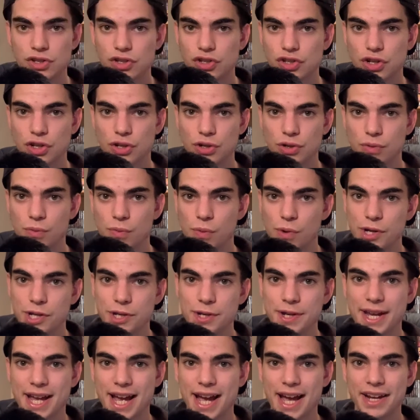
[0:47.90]
So what
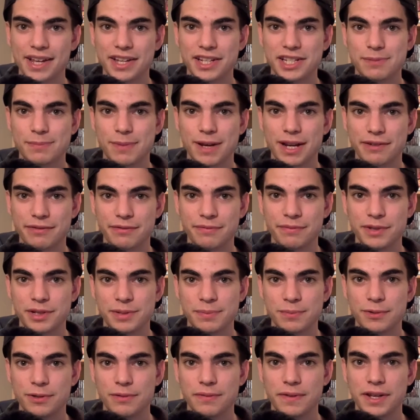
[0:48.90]
you can expect from
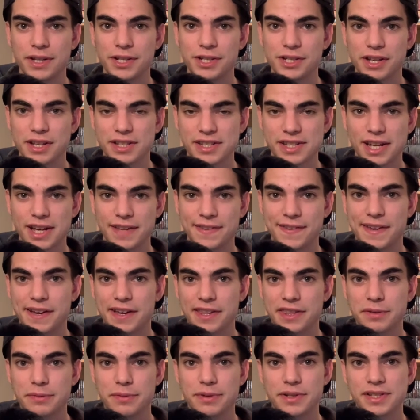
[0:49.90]
this movie, just like the
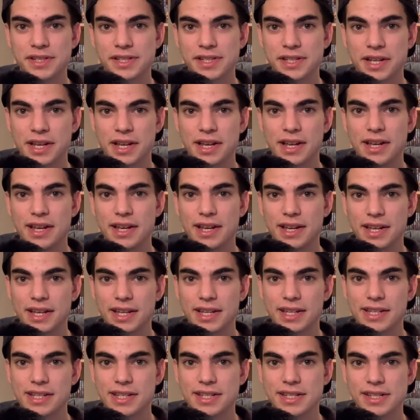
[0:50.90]
other ones,
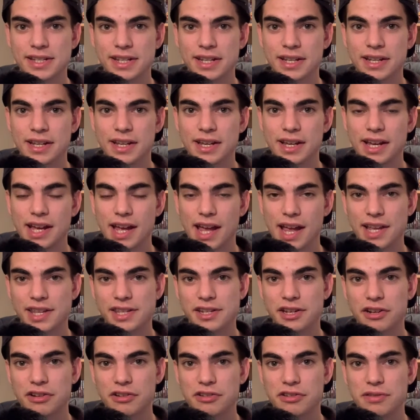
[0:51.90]
is
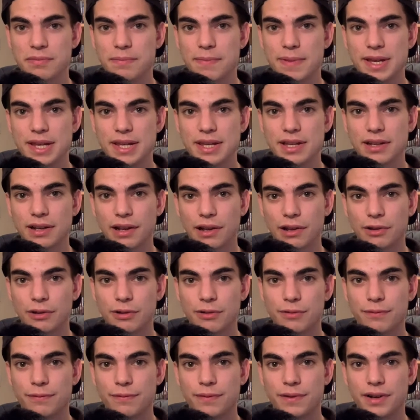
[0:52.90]
it's going to be a
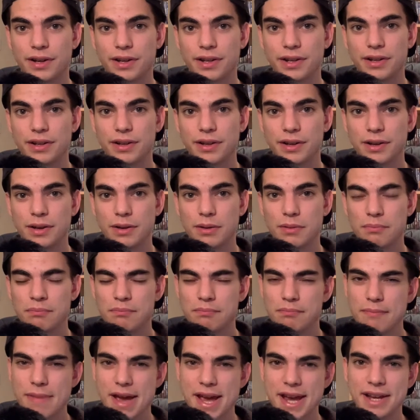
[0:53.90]
lot of fun,
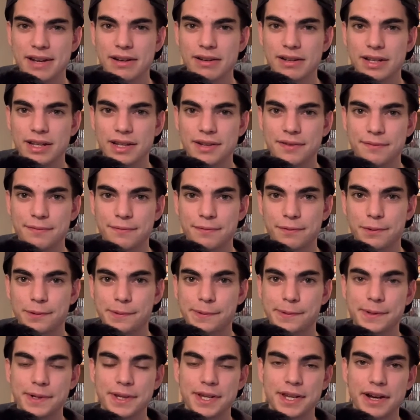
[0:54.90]
mainly
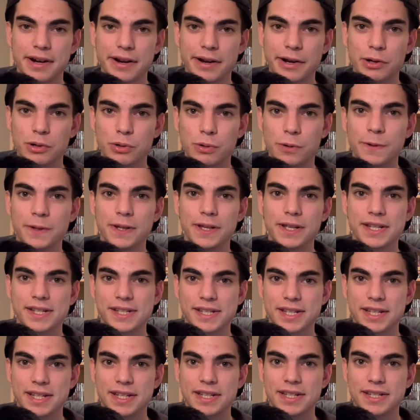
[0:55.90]
for younger
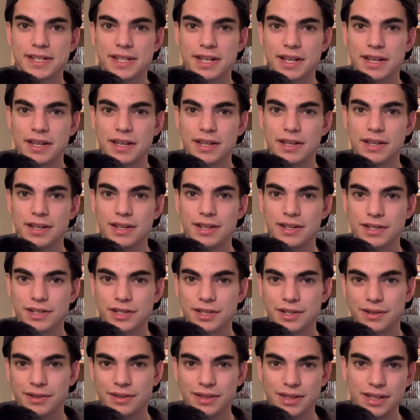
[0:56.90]
audiences.
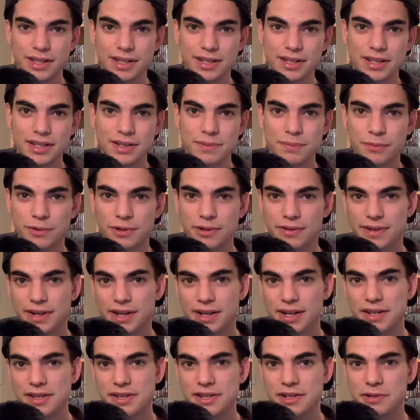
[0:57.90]
So this is more of
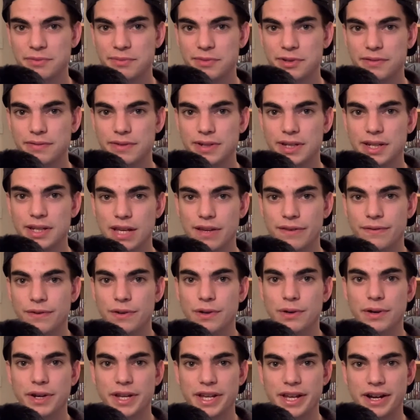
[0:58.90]
an ideal movie if
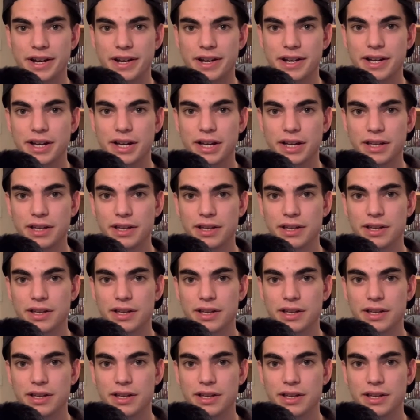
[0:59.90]
you're younger